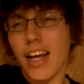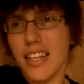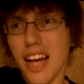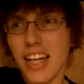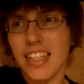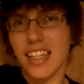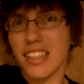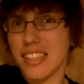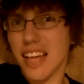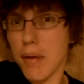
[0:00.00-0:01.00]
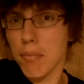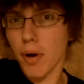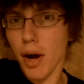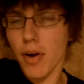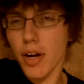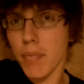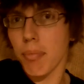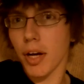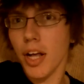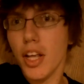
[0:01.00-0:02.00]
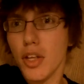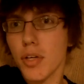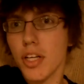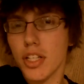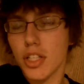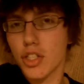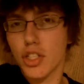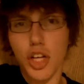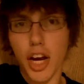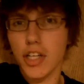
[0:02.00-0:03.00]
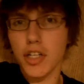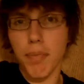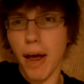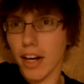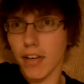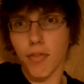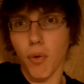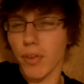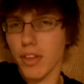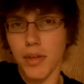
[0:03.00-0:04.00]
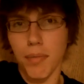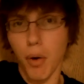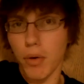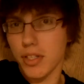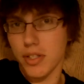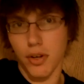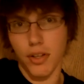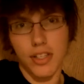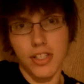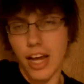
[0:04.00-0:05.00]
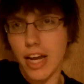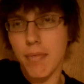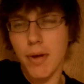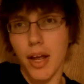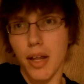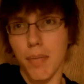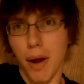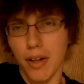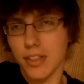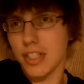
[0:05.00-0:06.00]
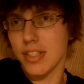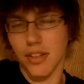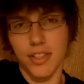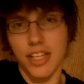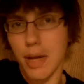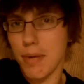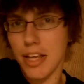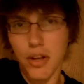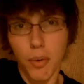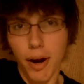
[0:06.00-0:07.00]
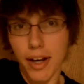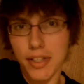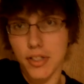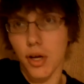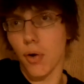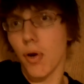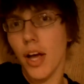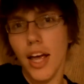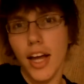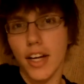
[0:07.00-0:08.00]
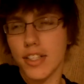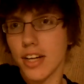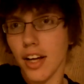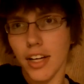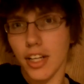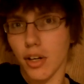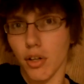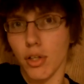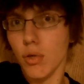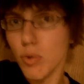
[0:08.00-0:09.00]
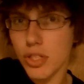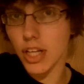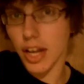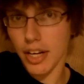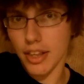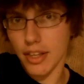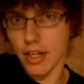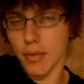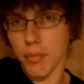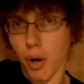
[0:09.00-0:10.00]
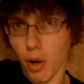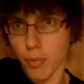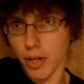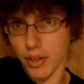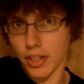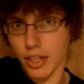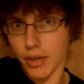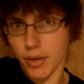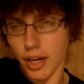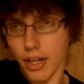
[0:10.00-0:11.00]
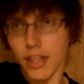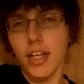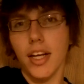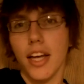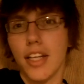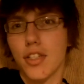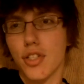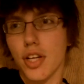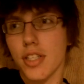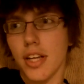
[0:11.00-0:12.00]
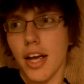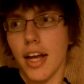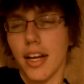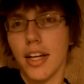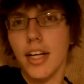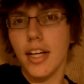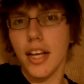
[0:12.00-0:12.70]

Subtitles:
not exactly temporary, but you can change it back and forth, and the bonuses are the same, and the penalties are the same either way, so it's not like you're losing anything permanently, okay? It's just a